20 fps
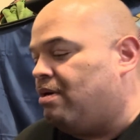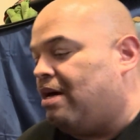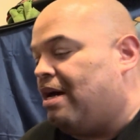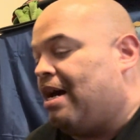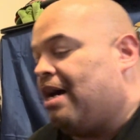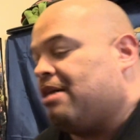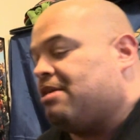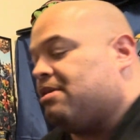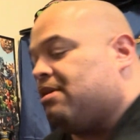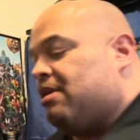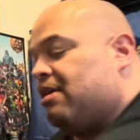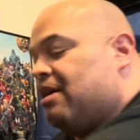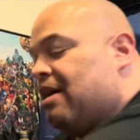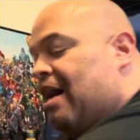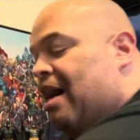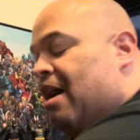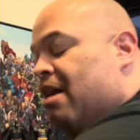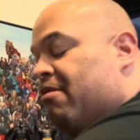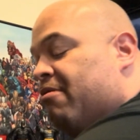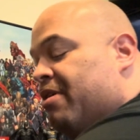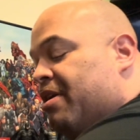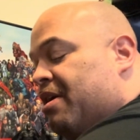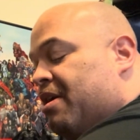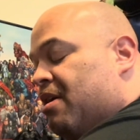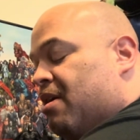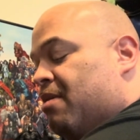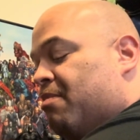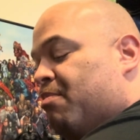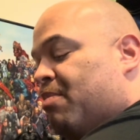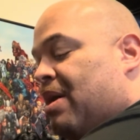Actually, I already
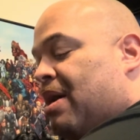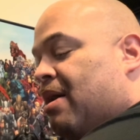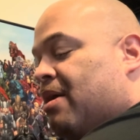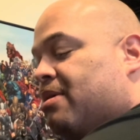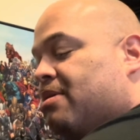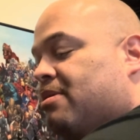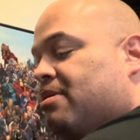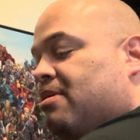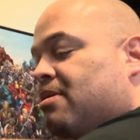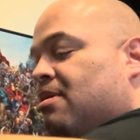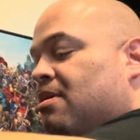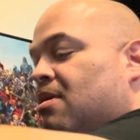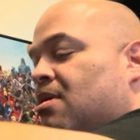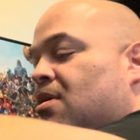unboxed